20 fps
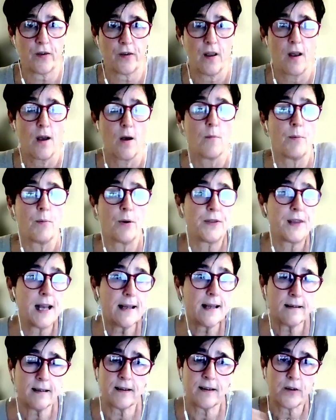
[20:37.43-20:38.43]
But that
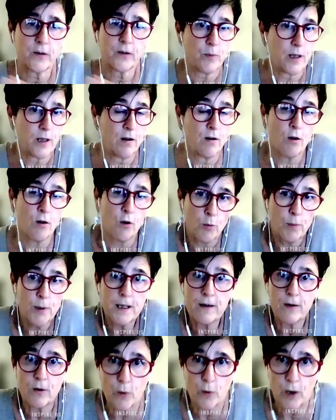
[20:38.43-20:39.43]
has been lobbied
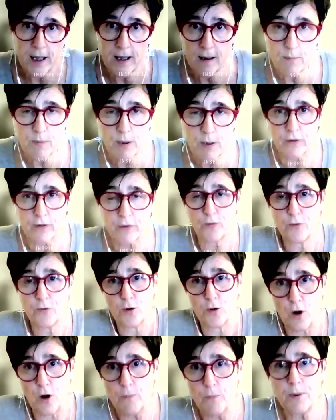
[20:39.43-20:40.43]
away because for
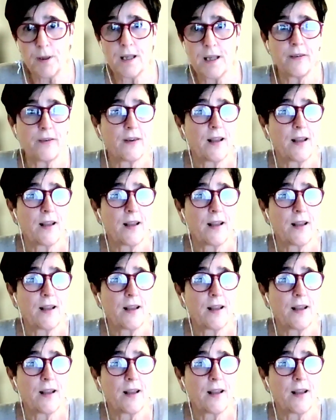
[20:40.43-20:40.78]
companies,